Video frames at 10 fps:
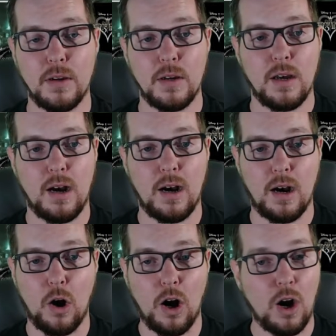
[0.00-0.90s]

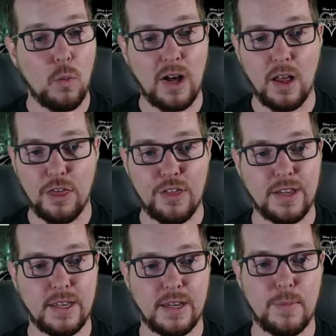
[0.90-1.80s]
all while
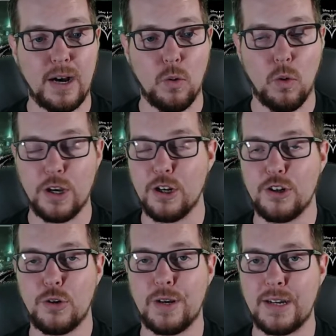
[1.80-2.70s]
thinking about what you're
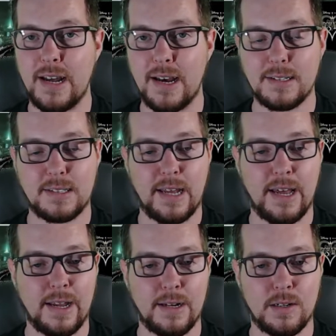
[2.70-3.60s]
doing next.
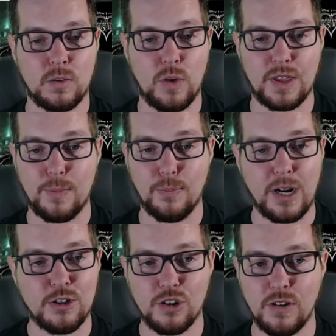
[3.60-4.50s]
And with the
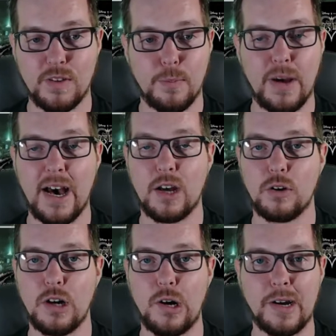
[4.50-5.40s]
pressure of the battle
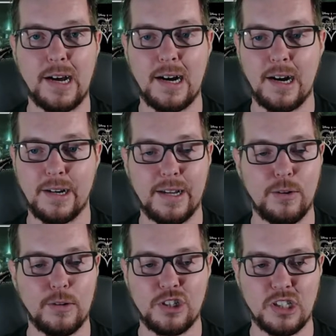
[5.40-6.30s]
going on, it
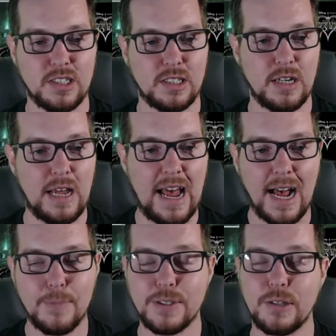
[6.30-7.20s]
was just
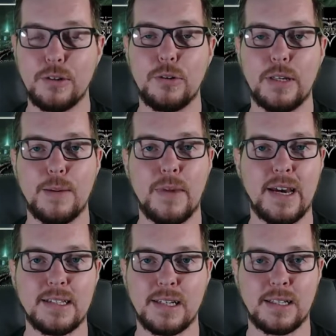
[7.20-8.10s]
absolutely
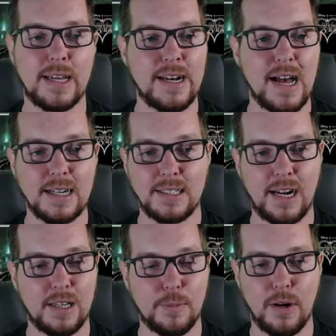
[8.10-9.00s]
amazing. They knocked it
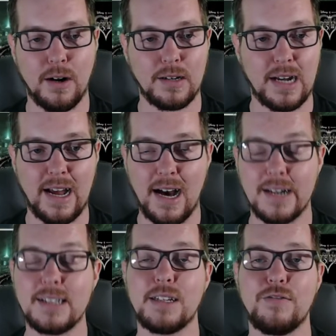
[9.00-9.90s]
out of the park. I
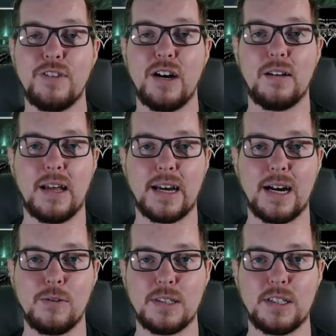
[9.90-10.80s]
honestly felt like I
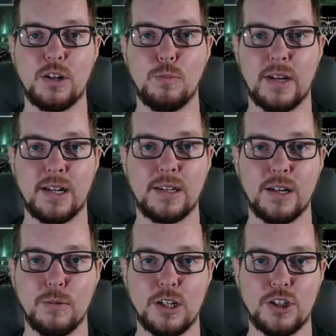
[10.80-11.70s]
was still playing the
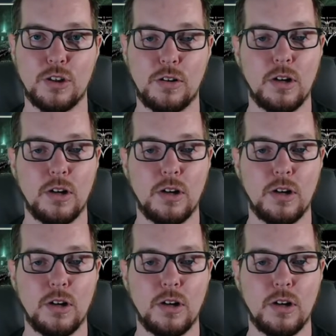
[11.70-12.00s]
original